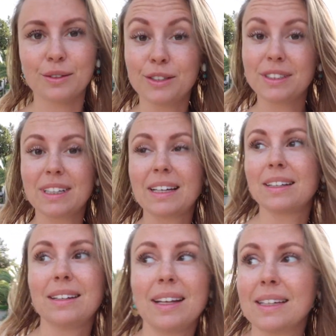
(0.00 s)
bit. So we just had
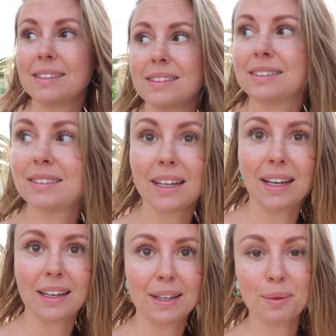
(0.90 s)
the nicest
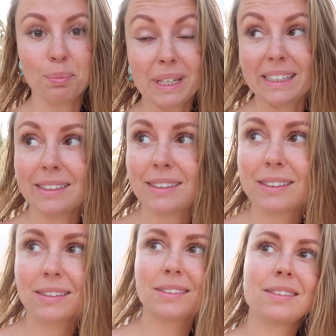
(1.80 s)
day at the
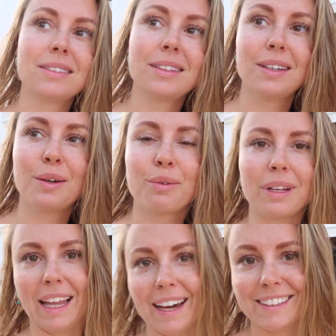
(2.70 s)
beach,
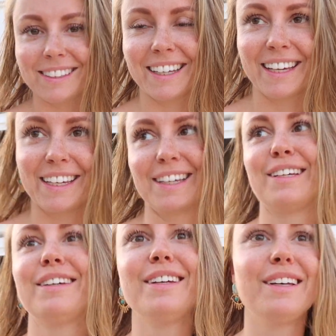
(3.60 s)
relaxing.
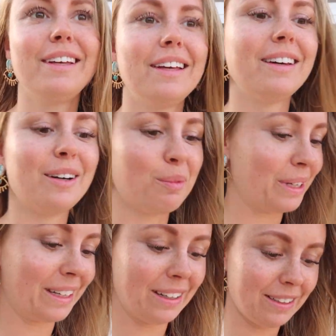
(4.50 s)
Oh
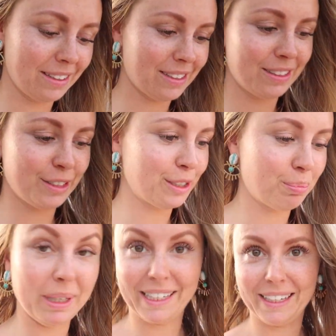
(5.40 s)
my god,
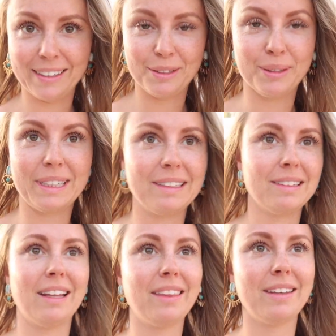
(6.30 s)
just being,
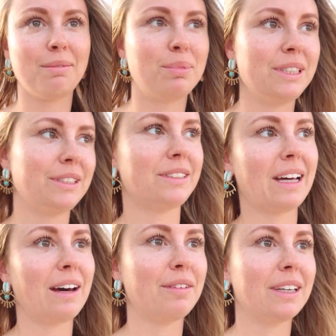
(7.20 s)
doing nothing but just
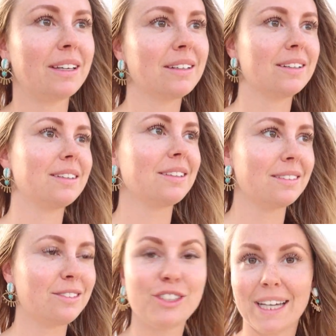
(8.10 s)
having
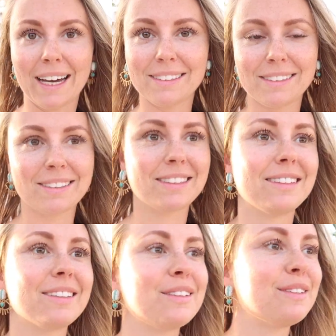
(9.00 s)
chats
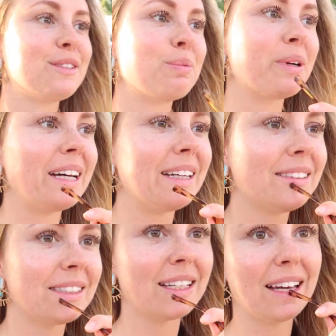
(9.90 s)
and super
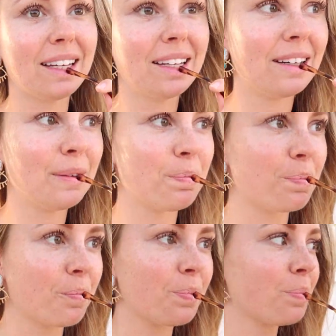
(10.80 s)
nice. And
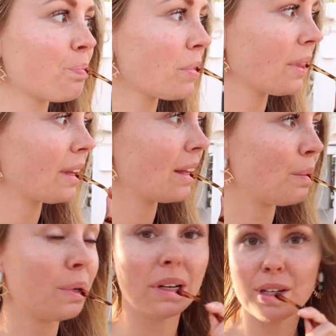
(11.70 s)
um,
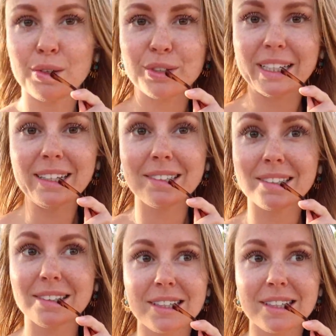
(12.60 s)
we're gonna go for dinner.